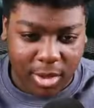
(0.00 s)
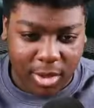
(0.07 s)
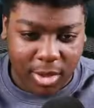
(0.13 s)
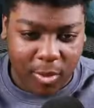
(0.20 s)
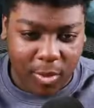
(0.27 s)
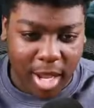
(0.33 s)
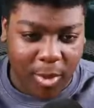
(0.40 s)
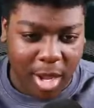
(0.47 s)

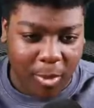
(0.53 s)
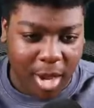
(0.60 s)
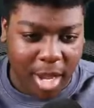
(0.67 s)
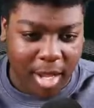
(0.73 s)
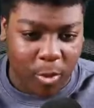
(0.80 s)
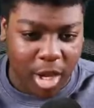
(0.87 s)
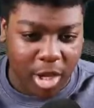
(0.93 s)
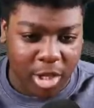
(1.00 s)
Wait, wait,
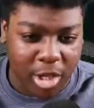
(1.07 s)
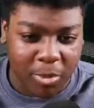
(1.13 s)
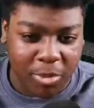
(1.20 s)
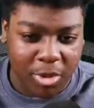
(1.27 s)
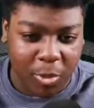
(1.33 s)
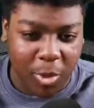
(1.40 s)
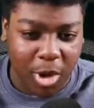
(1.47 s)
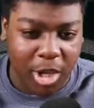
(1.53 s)
wait, William,
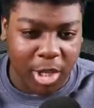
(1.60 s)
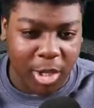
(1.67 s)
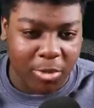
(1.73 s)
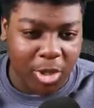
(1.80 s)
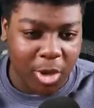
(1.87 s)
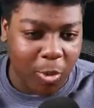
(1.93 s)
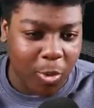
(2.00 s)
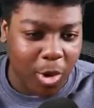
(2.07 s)
William,
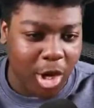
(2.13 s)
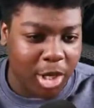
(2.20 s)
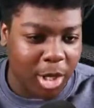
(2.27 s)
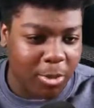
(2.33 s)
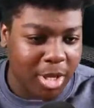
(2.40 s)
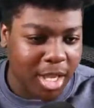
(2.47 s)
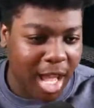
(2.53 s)
William.